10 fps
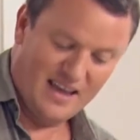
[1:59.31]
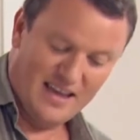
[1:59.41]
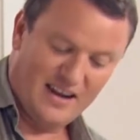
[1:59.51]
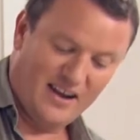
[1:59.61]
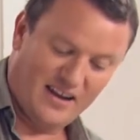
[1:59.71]

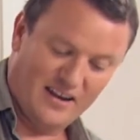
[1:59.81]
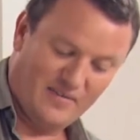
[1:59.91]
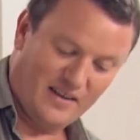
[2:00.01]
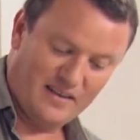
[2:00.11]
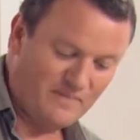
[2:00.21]
you know, kind
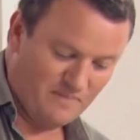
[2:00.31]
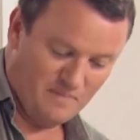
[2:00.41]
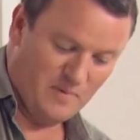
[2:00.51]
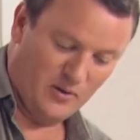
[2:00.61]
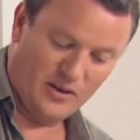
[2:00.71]
of
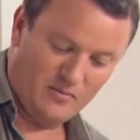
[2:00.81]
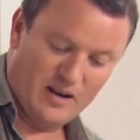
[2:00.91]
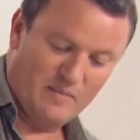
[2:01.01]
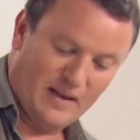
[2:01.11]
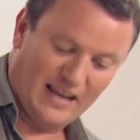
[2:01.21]
built a
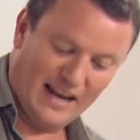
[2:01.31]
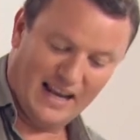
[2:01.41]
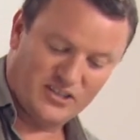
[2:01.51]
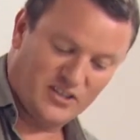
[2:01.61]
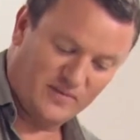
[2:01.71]
really big
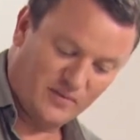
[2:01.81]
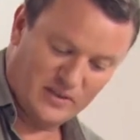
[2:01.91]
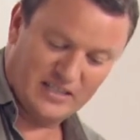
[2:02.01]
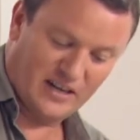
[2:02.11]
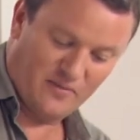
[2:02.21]
collection of all
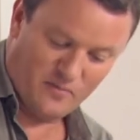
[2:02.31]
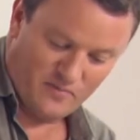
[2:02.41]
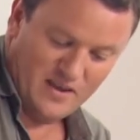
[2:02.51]
these kind of